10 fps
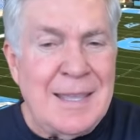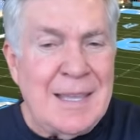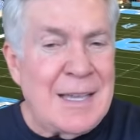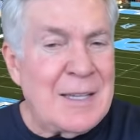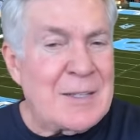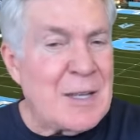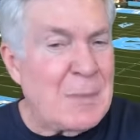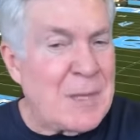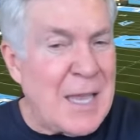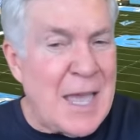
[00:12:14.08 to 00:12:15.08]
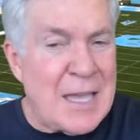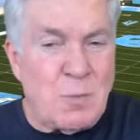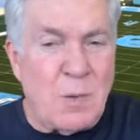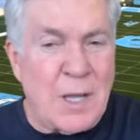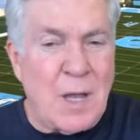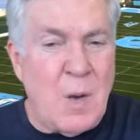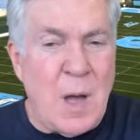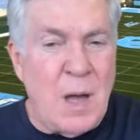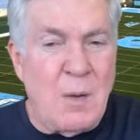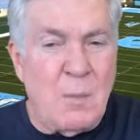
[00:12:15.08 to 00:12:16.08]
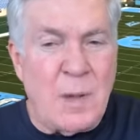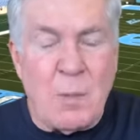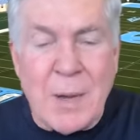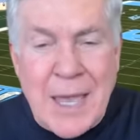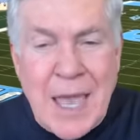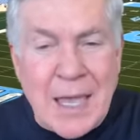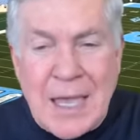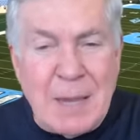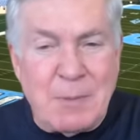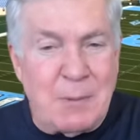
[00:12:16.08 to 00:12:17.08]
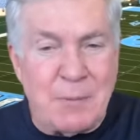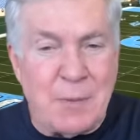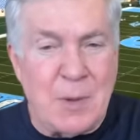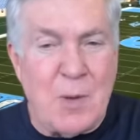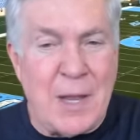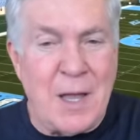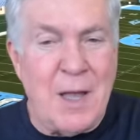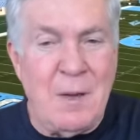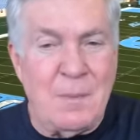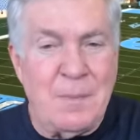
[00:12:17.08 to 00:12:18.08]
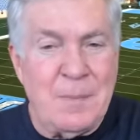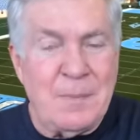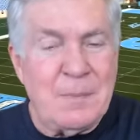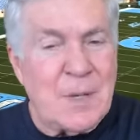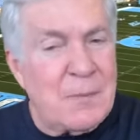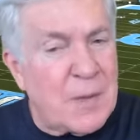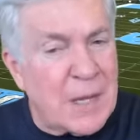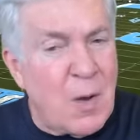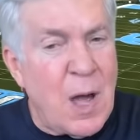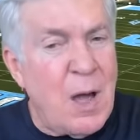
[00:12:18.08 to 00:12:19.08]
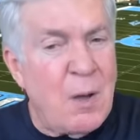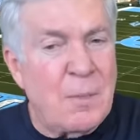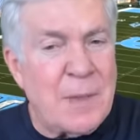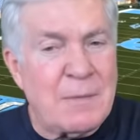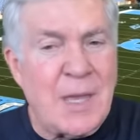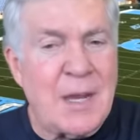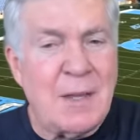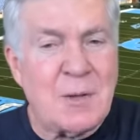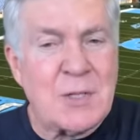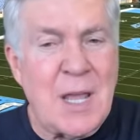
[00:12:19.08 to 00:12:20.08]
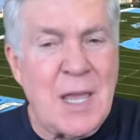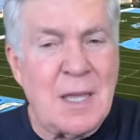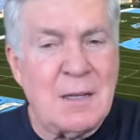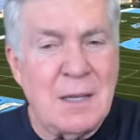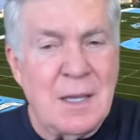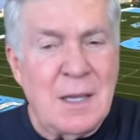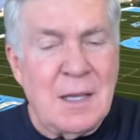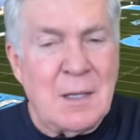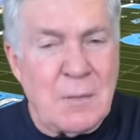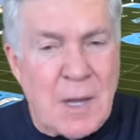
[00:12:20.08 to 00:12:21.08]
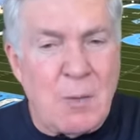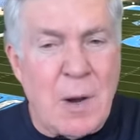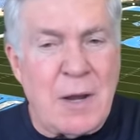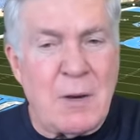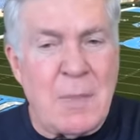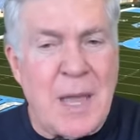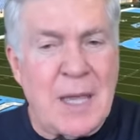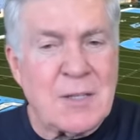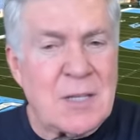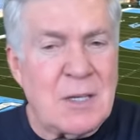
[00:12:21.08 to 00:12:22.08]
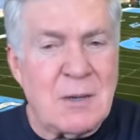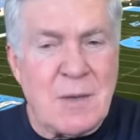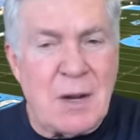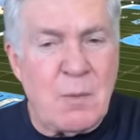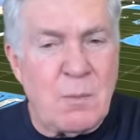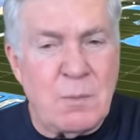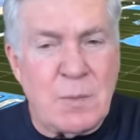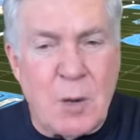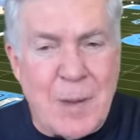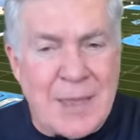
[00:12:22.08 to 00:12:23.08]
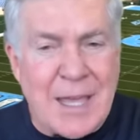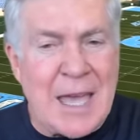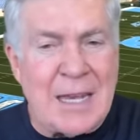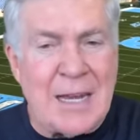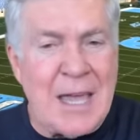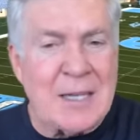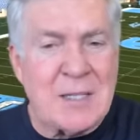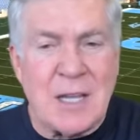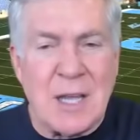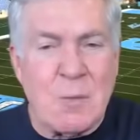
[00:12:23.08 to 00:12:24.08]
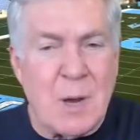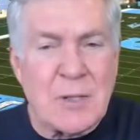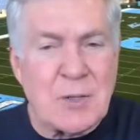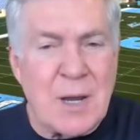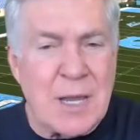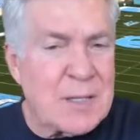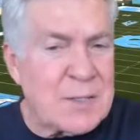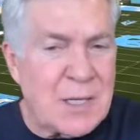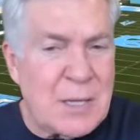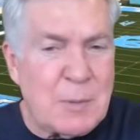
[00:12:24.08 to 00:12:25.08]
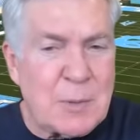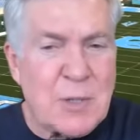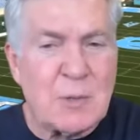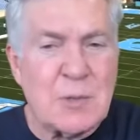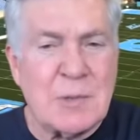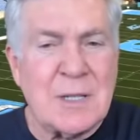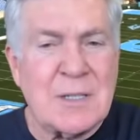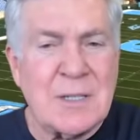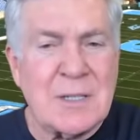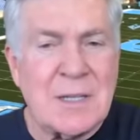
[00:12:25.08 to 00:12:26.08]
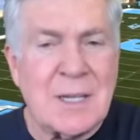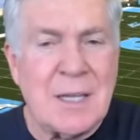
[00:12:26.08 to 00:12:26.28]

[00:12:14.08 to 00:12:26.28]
Uh, some of the guys want to go home. We we can't keep them from going home, but if they go home, they've got to understand you've got to wear your mask and you've got to go by the guidelines and you got to wash your hands and keep your social distancing.